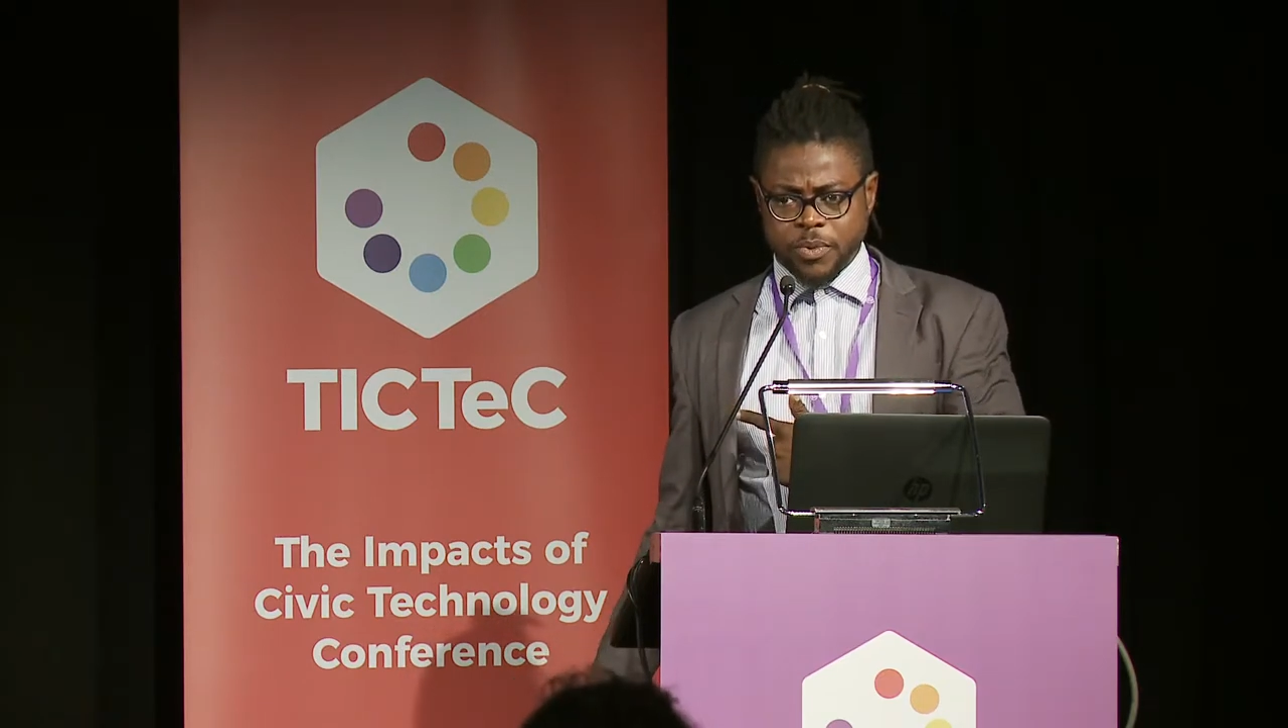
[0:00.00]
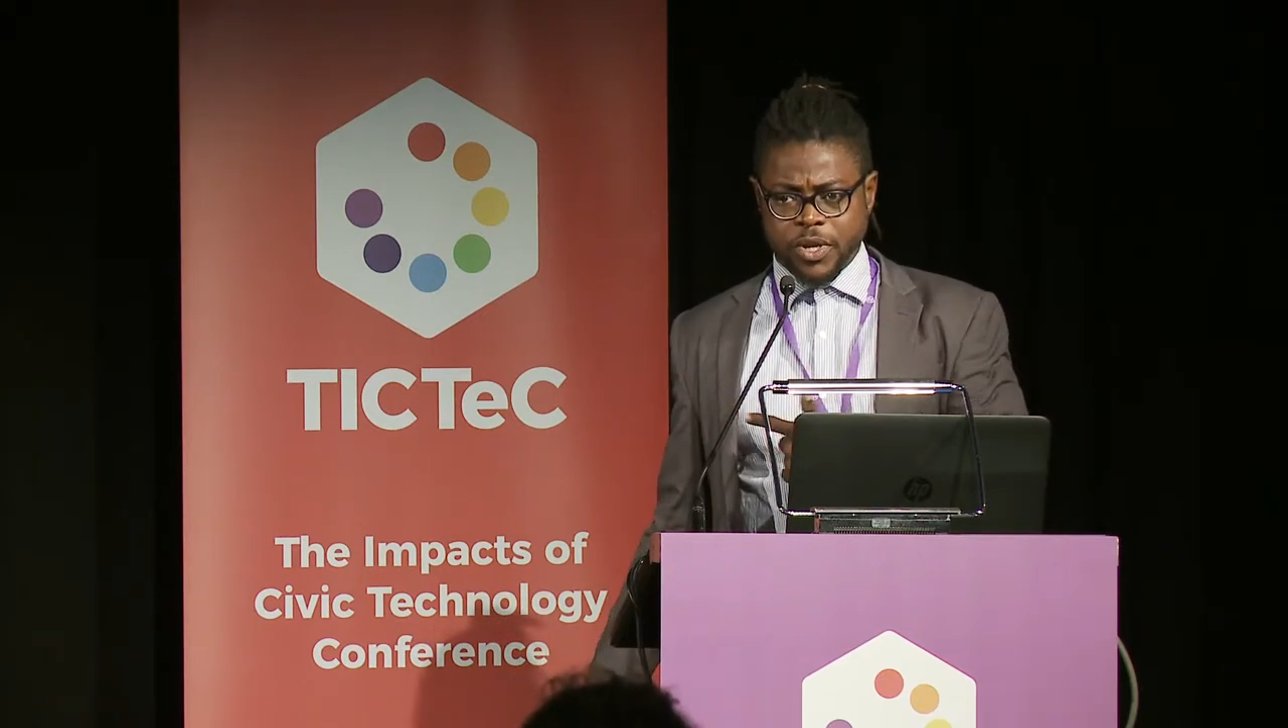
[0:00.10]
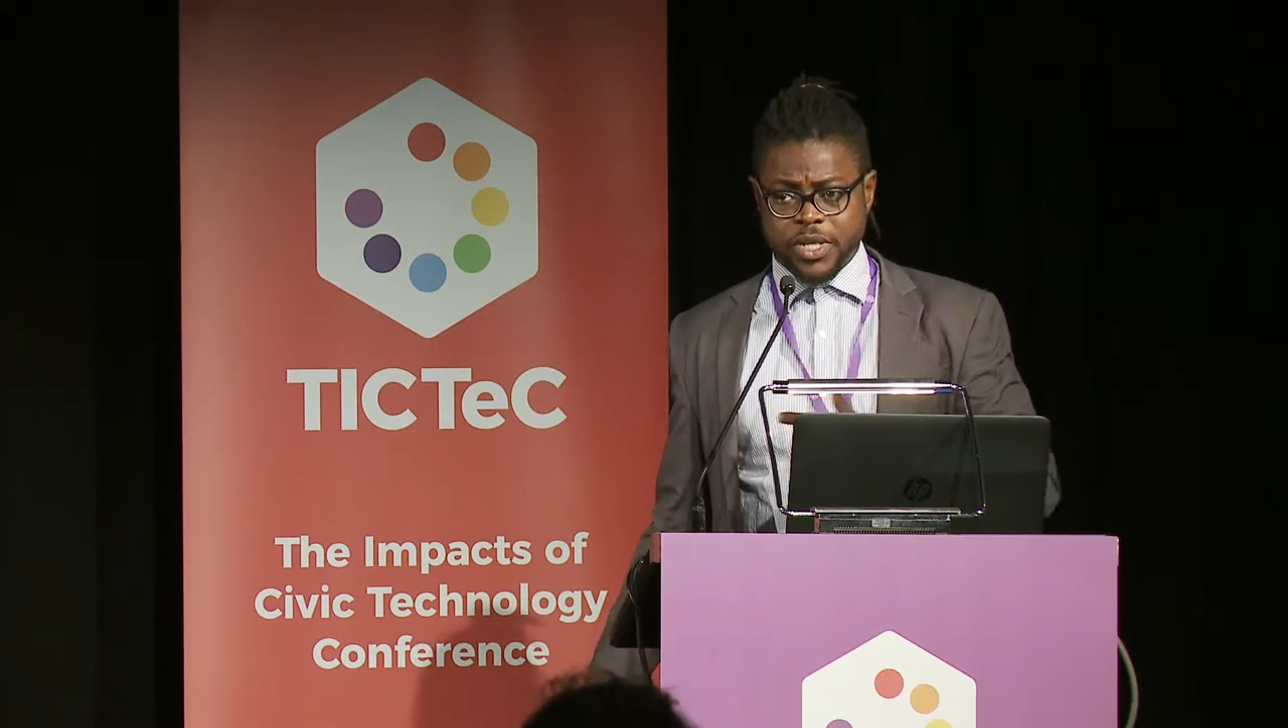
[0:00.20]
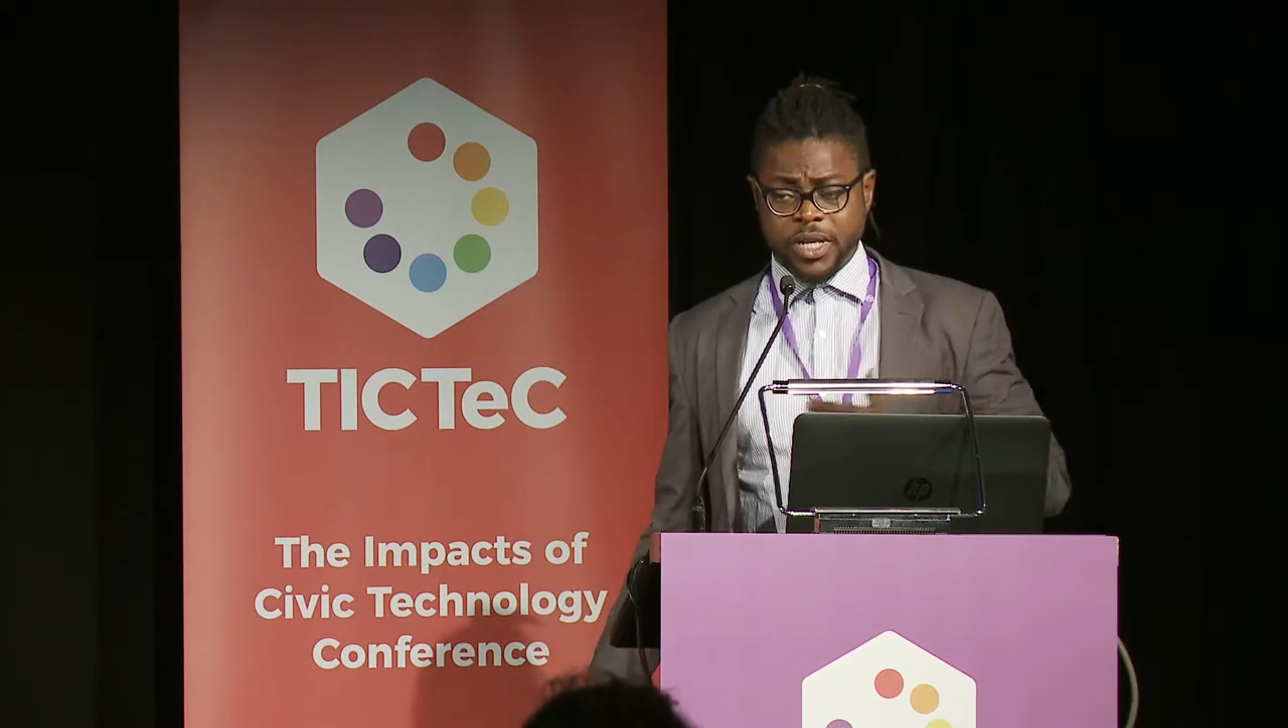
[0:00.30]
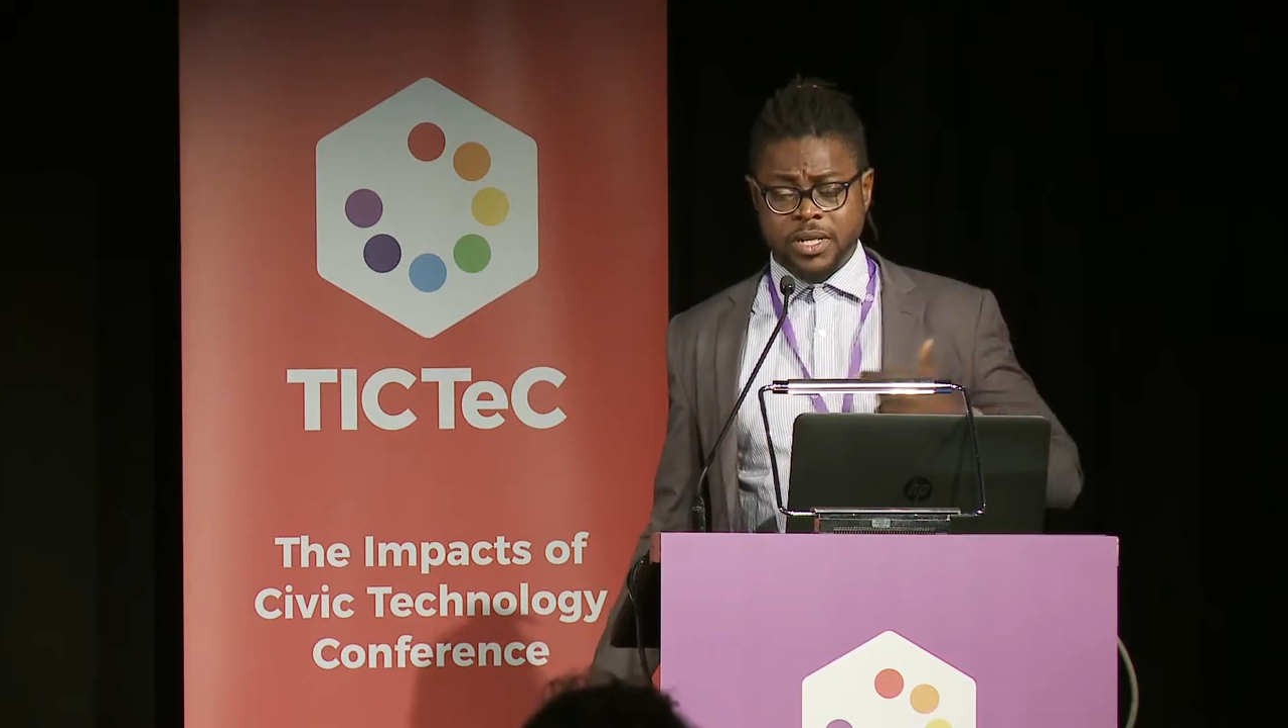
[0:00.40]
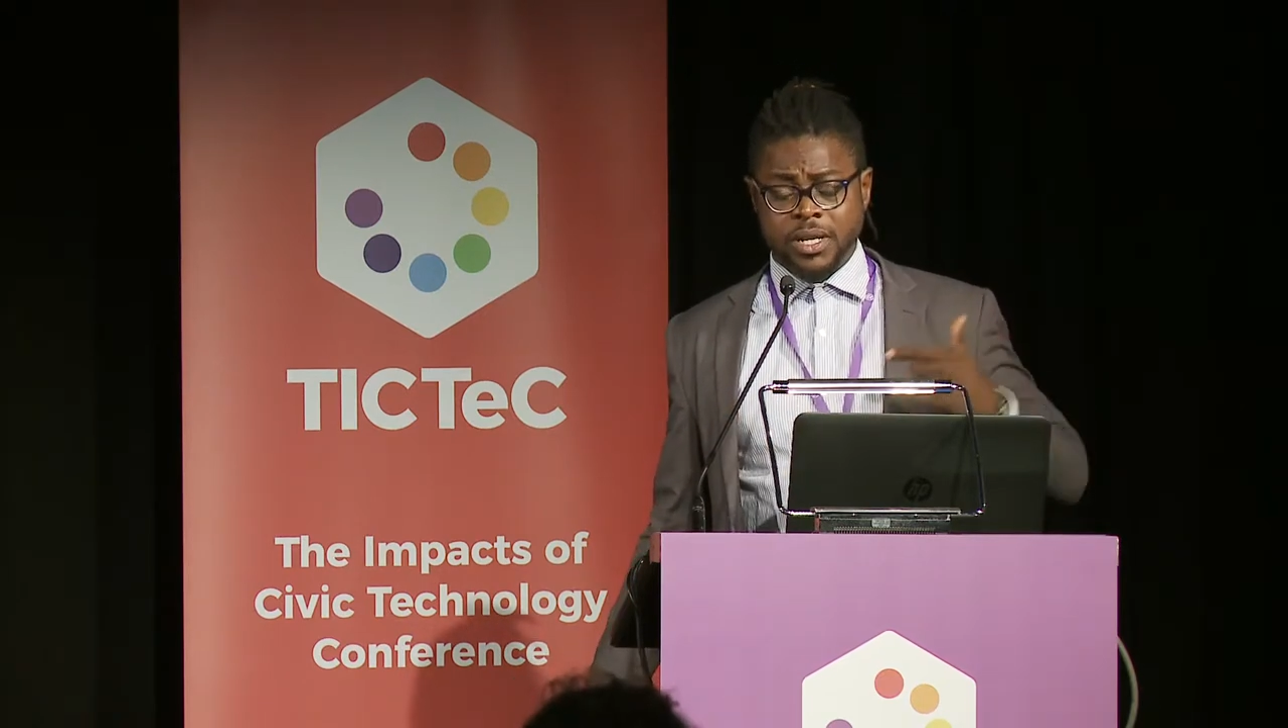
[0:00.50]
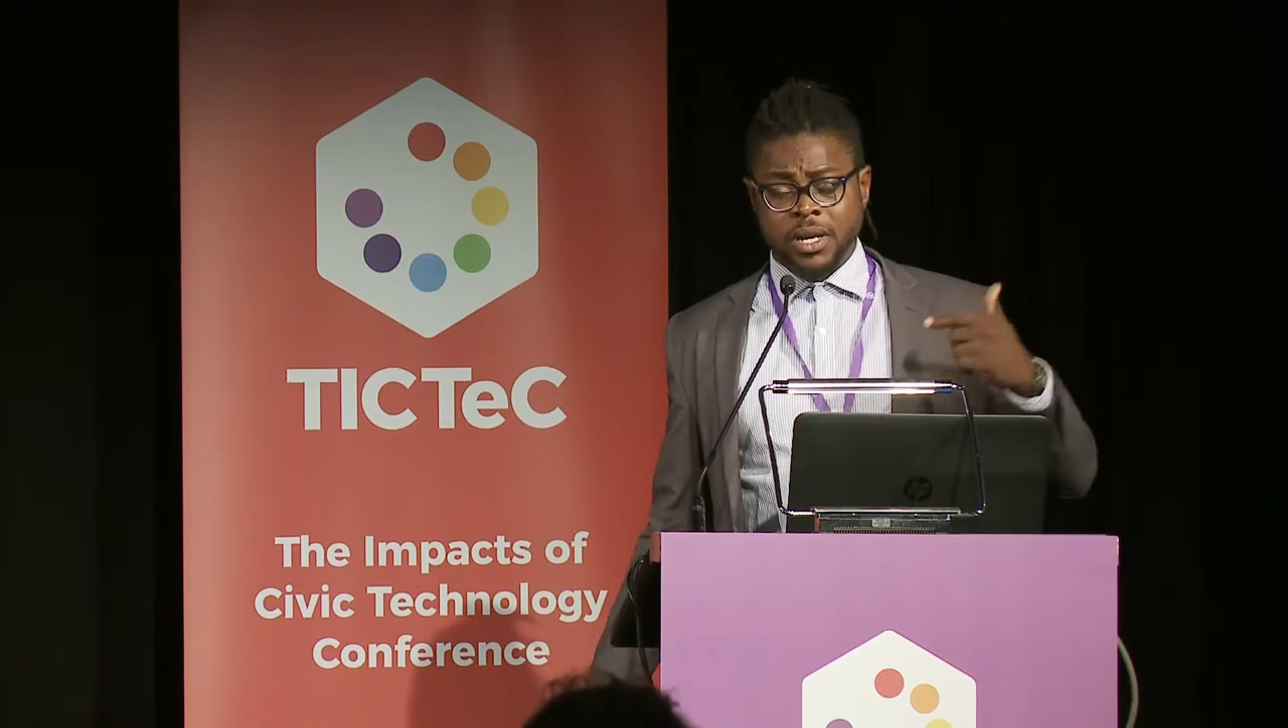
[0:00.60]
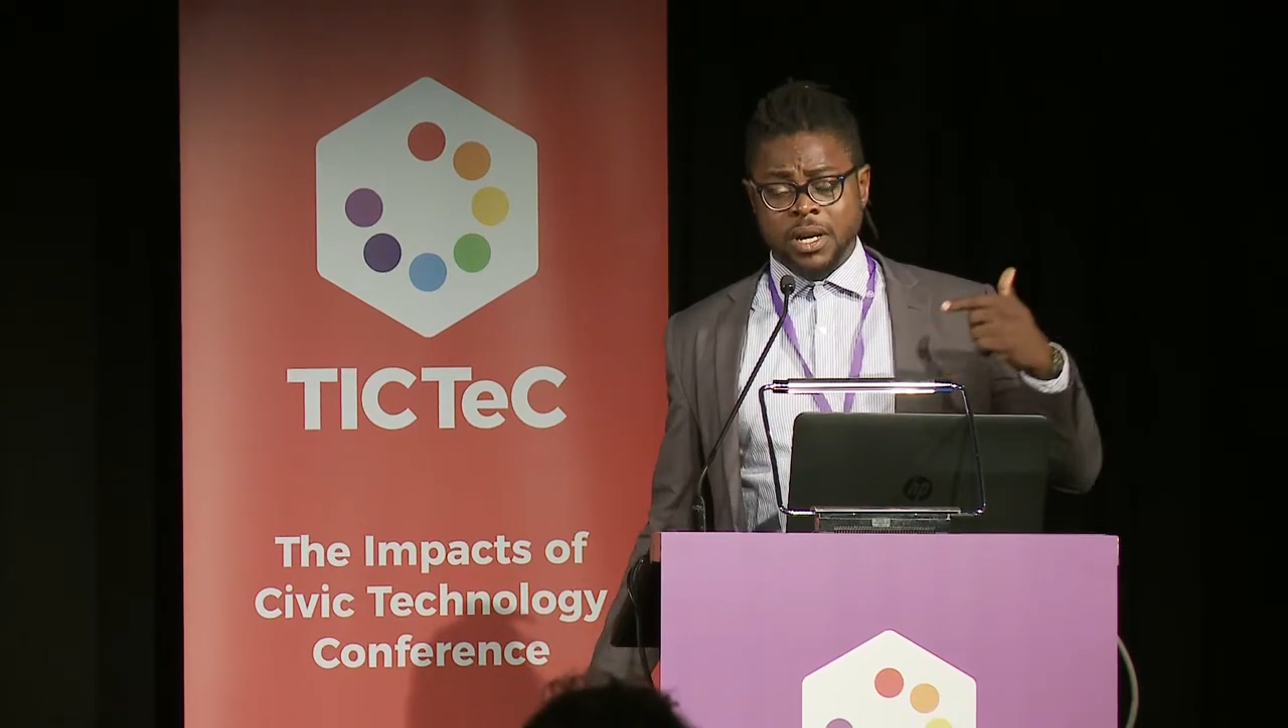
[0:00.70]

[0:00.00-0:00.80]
project,